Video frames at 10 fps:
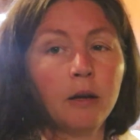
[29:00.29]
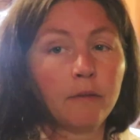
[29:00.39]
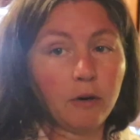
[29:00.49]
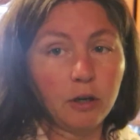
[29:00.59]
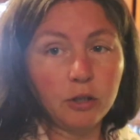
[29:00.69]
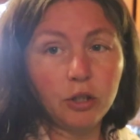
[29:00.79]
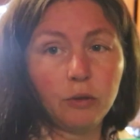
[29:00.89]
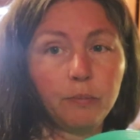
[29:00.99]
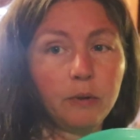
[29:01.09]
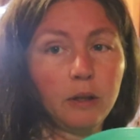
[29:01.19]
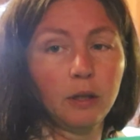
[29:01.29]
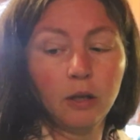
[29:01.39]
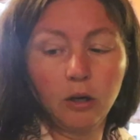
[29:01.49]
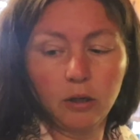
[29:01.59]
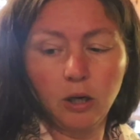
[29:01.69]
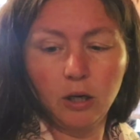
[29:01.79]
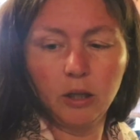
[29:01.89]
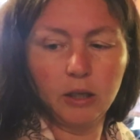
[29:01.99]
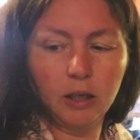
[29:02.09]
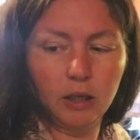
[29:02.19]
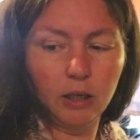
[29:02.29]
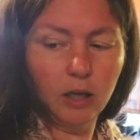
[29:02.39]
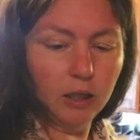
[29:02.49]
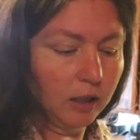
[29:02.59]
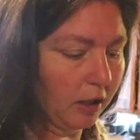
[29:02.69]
for our soup with our garlic and onion.